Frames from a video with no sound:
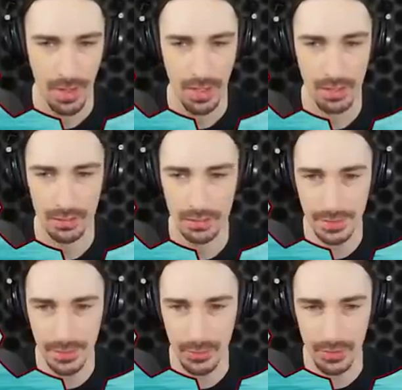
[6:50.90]
It
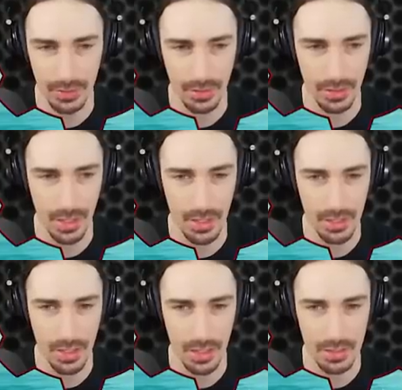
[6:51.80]
literally
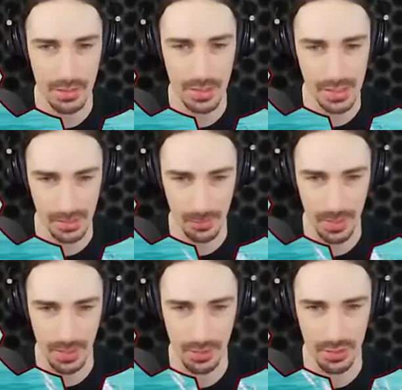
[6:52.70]

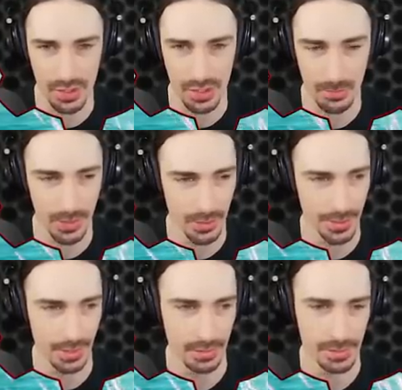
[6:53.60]
disappears the
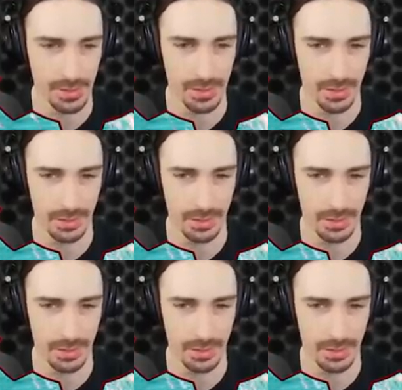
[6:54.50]
buildings.